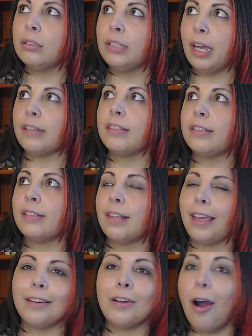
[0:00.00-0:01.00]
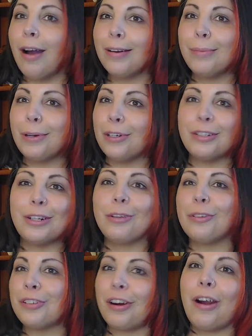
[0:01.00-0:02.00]
Yes, they had caught him on
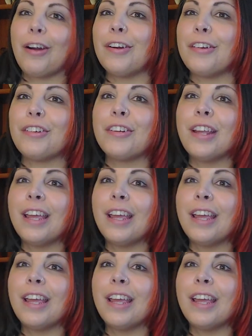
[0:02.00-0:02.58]
another charge,